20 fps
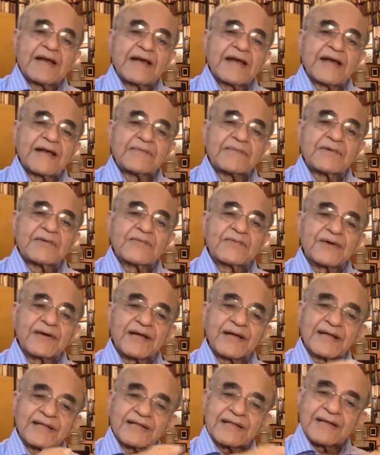and we
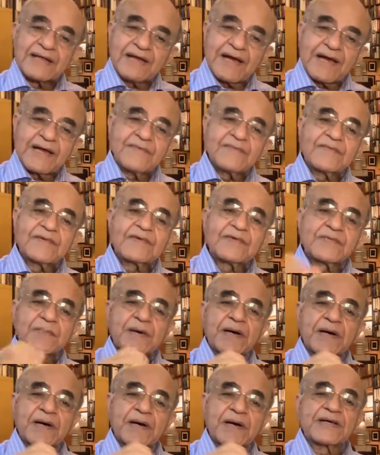forget that life is
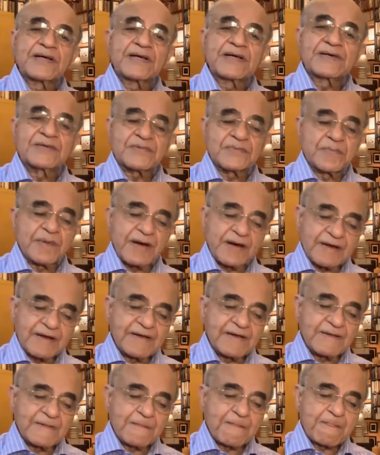passing us by.
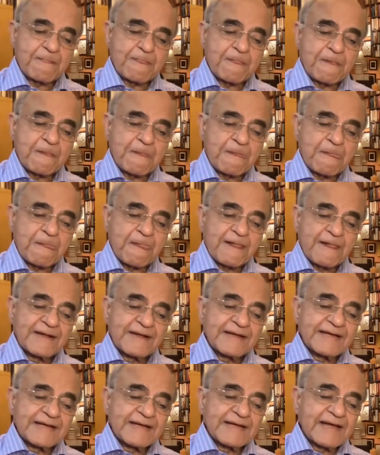
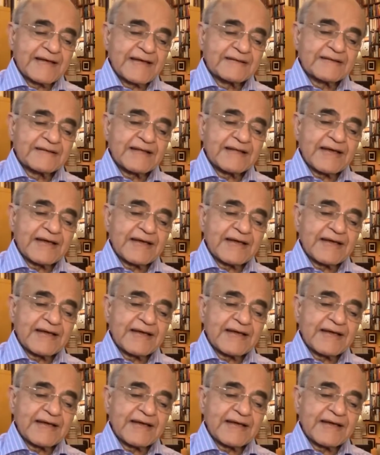And